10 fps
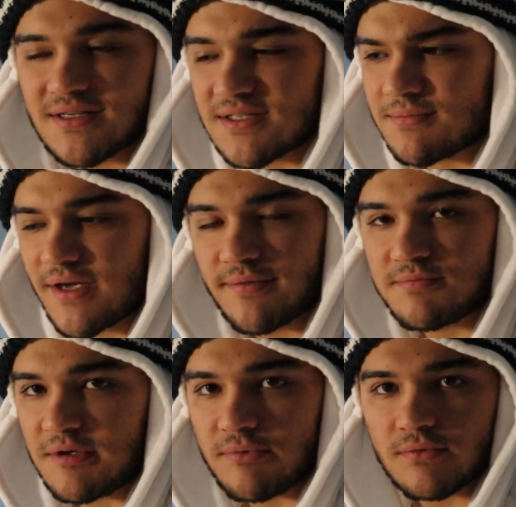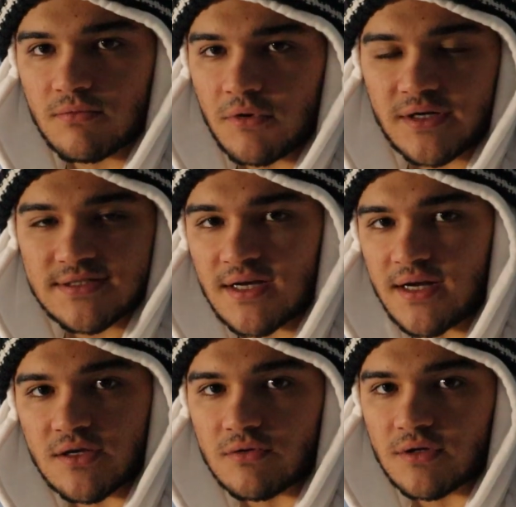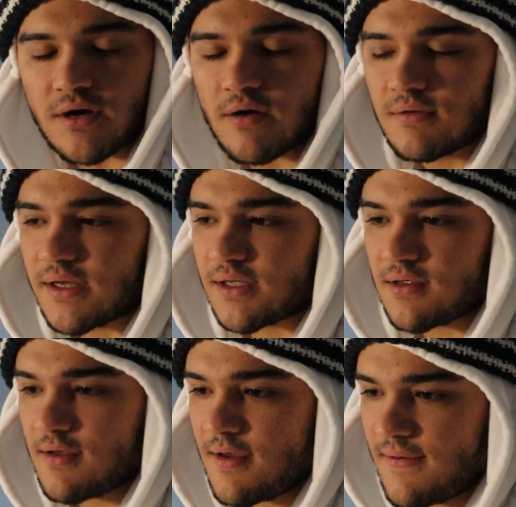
sometimes people want to study you, you know? Like,